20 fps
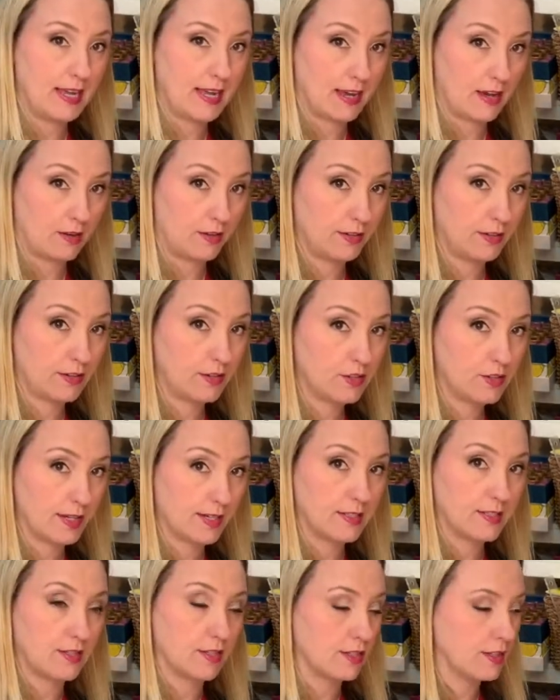out your
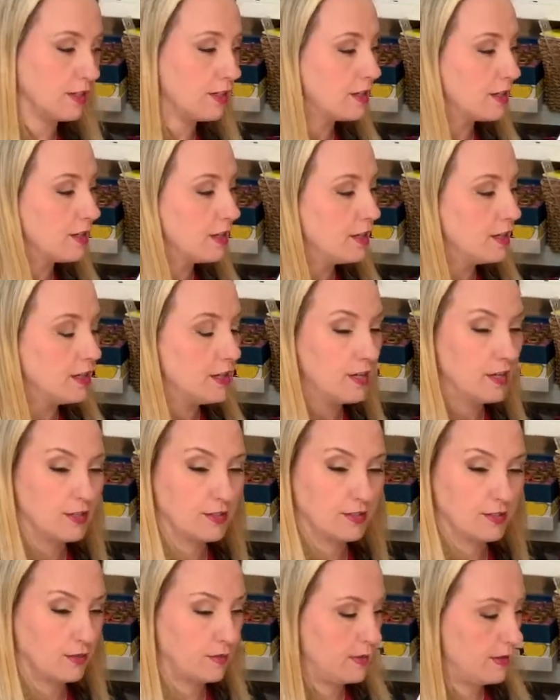tracer.
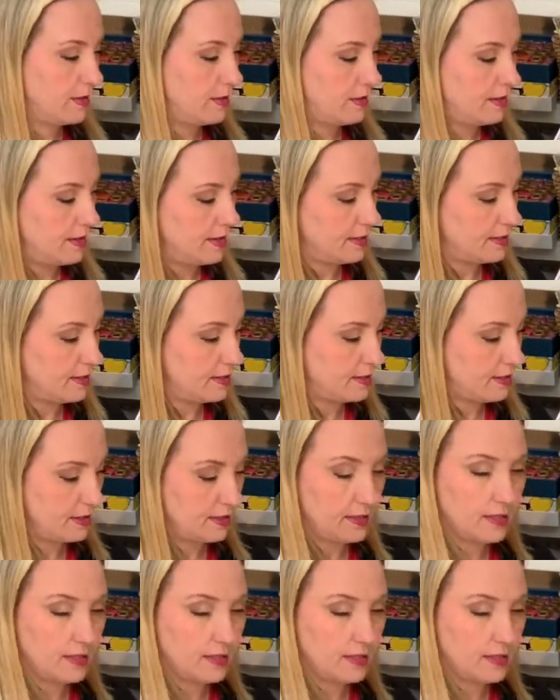So whether it's